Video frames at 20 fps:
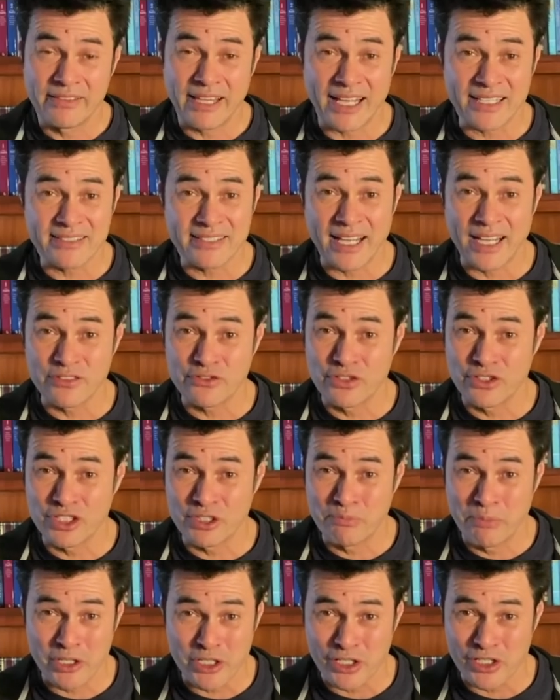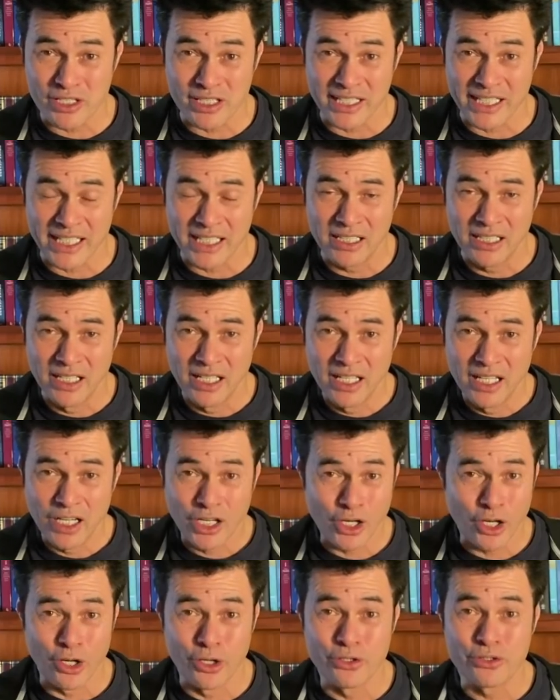That sounds suspiciously
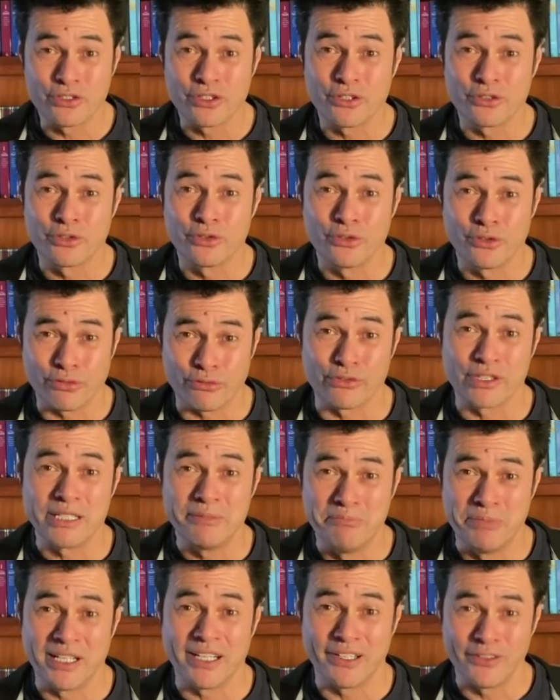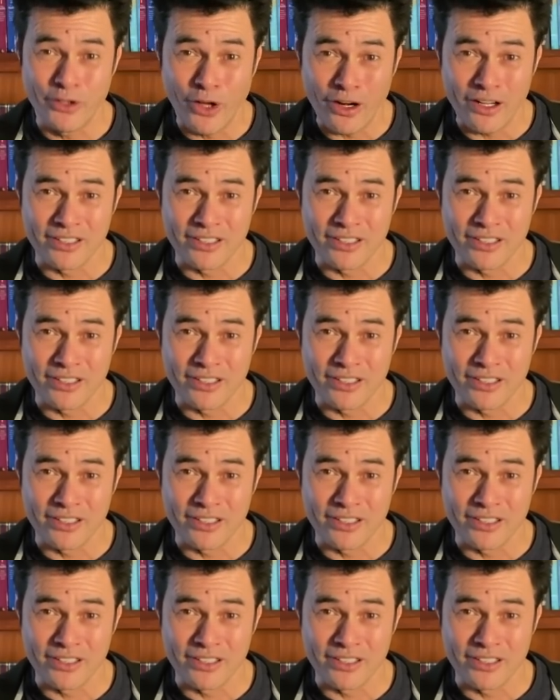close to $3 billion.